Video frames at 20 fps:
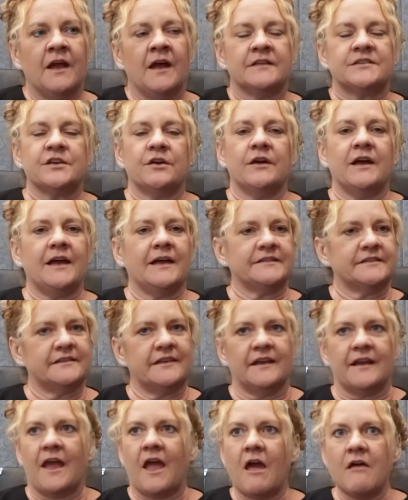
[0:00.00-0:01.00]
So as I
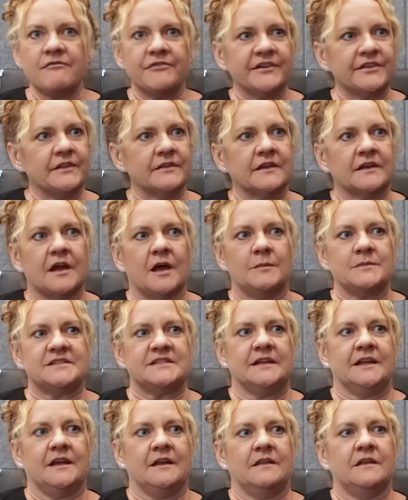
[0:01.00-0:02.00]
said, everything that comes
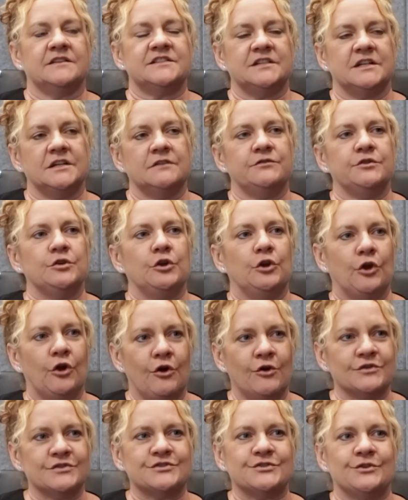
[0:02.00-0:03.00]
together to give you
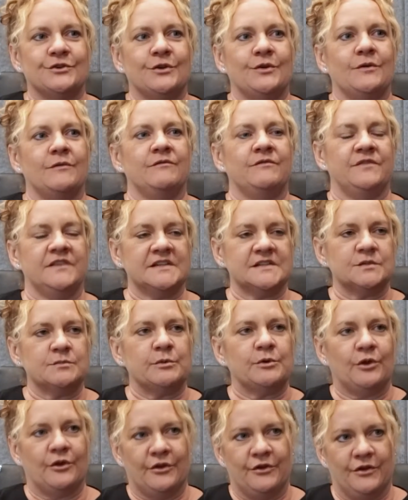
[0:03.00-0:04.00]
long-term
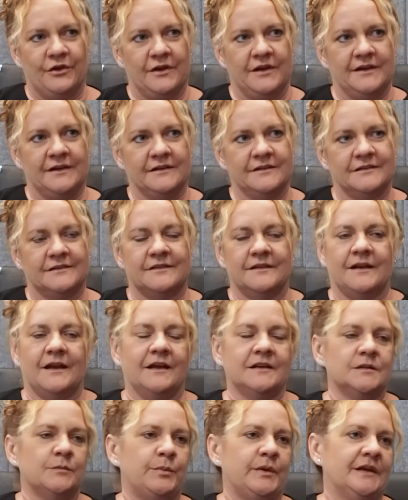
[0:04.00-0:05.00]
visible earnings that
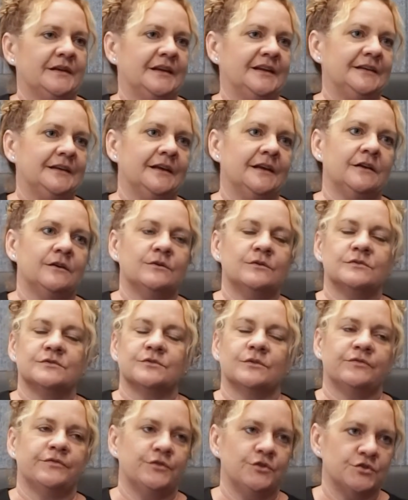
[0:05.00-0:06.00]
underpin a yield
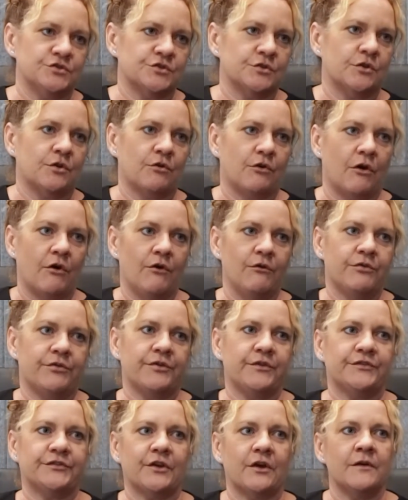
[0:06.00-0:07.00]
or future
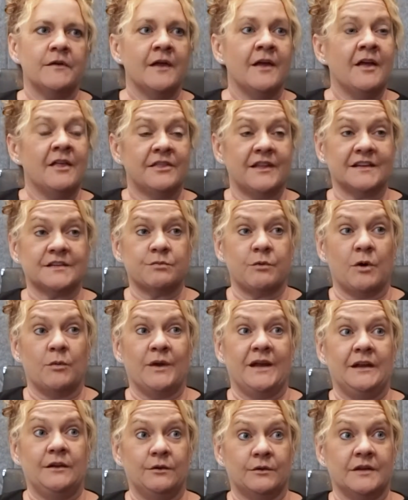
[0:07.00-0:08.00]
growth. So that's what
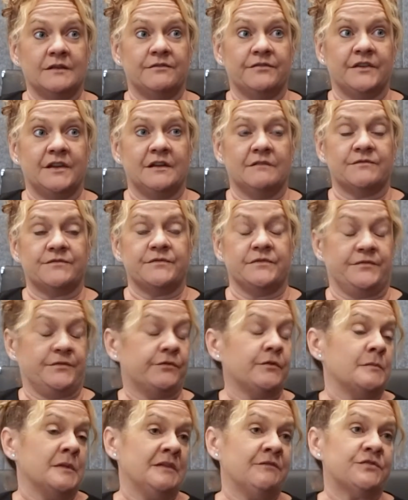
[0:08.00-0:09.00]
we're looking for
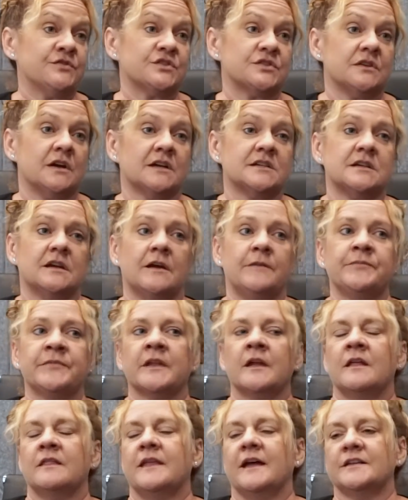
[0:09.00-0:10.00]
from infrastructure.
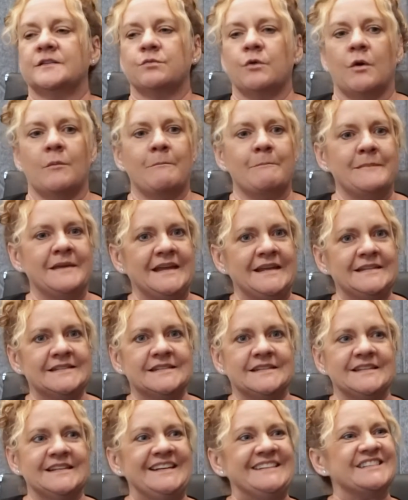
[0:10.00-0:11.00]
That's what
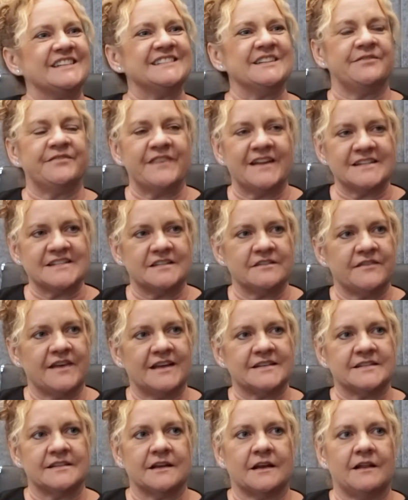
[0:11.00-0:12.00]
means it is a defensive
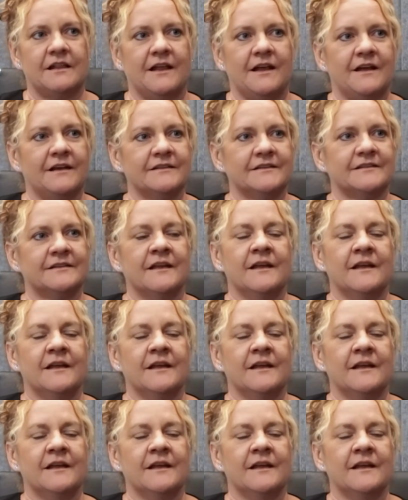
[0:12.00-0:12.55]
asset class.